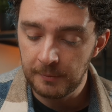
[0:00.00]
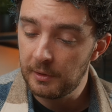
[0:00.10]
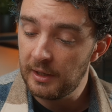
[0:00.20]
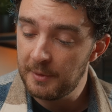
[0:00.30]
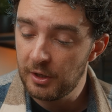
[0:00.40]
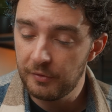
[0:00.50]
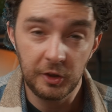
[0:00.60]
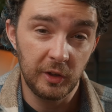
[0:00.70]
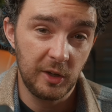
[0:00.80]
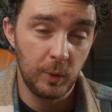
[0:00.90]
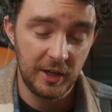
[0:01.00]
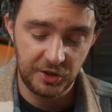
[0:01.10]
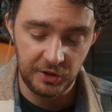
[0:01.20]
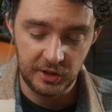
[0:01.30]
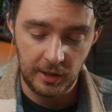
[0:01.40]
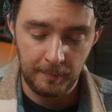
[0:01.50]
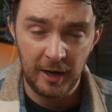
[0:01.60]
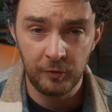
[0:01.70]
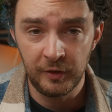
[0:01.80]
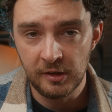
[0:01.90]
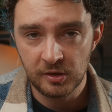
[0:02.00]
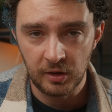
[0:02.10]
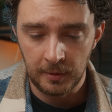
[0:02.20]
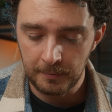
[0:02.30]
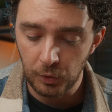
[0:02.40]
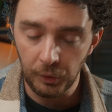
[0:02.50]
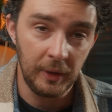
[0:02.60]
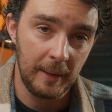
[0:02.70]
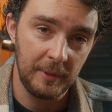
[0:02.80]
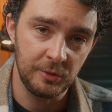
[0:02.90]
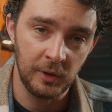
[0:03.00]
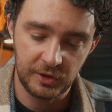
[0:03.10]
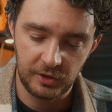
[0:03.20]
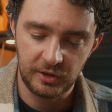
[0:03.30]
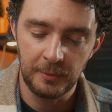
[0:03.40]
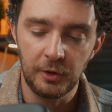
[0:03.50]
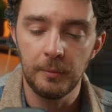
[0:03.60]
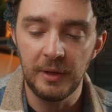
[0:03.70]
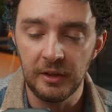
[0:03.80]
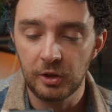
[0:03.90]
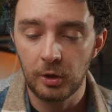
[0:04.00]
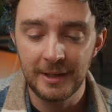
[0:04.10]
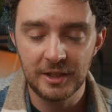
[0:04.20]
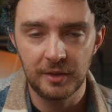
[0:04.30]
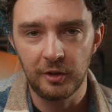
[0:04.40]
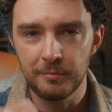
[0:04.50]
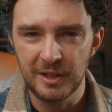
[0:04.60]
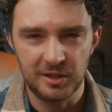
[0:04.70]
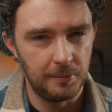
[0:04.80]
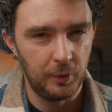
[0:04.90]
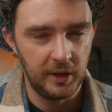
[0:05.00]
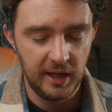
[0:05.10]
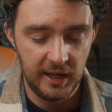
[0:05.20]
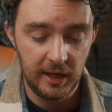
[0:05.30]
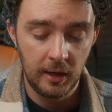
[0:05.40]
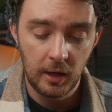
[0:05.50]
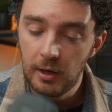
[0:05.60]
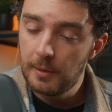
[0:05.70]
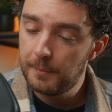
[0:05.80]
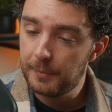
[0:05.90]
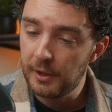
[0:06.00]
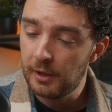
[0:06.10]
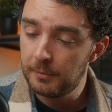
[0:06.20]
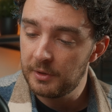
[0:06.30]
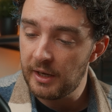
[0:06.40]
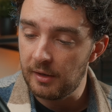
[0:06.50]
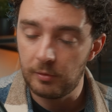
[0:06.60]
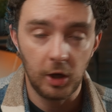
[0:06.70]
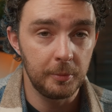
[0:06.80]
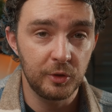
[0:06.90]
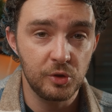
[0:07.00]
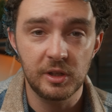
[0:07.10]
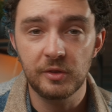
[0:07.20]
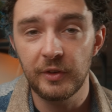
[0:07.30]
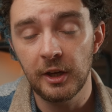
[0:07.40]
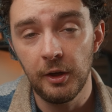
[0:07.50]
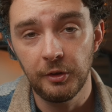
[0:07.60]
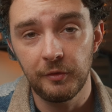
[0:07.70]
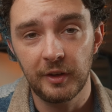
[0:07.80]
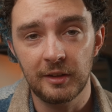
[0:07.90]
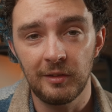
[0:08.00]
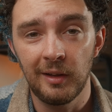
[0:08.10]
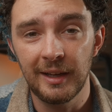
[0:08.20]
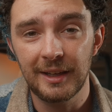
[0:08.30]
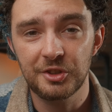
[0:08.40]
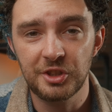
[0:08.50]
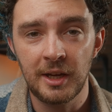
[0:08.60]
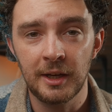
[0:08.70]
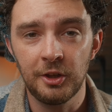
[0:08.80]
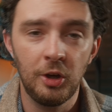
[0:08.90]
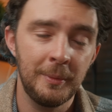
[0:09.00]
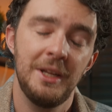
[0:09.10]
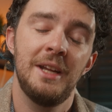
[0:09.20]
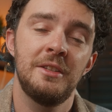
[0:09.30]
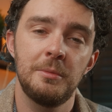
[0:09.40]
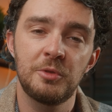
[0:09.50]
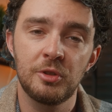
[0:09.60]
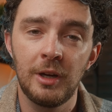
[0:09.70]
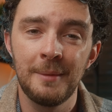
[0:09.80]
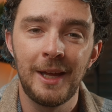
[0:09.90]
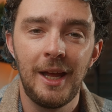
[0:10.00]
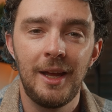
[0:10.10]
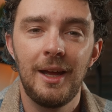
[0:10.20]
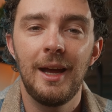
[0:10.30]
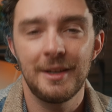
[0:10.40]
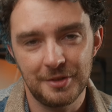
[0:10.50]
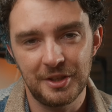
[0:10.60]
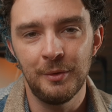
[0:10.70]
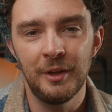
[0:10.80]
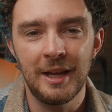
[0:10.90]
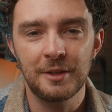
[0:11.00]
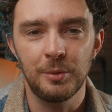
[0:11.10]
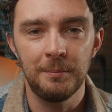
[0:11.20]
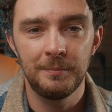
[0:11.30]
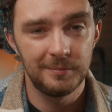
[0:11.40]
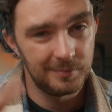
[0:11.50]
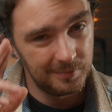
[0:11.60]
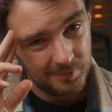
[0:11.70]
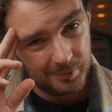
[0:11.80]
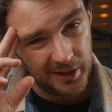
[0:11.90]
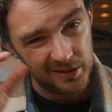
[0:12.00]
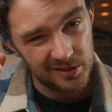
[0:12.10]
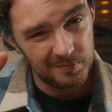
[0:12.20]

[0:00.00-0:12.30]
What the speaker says: Let me know if you've got any questions about these. I'm more than happy to answer some of them in the comments if I've missed a point here. But yeah, hope you enjoyed this video. Don't forget to like, share, comment, and subscribe, and I'll see you in the next one. Peace.